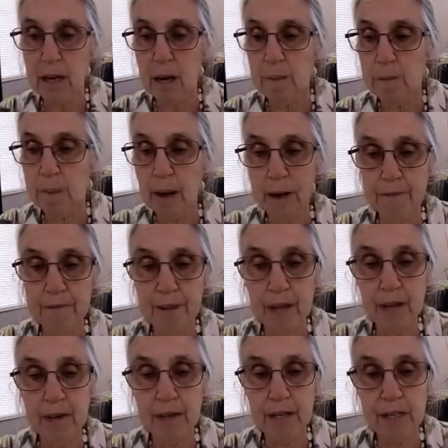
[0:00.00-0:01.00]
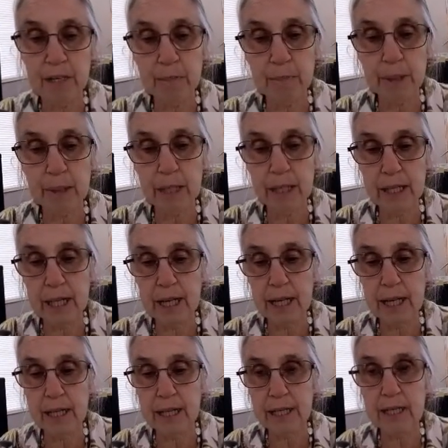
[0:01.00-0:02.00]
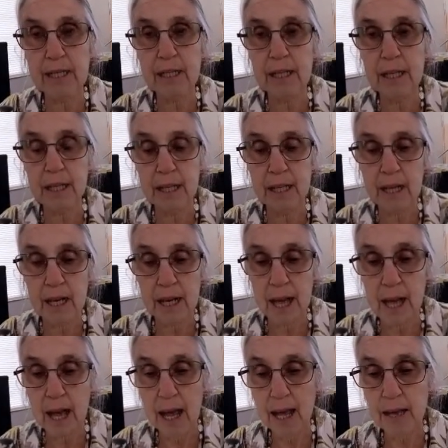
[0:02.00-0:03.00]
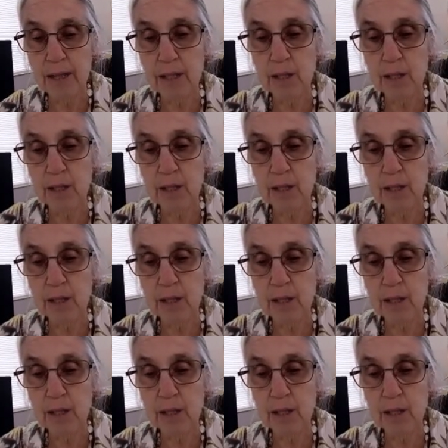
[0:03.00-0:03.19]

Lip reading: by various billionaires and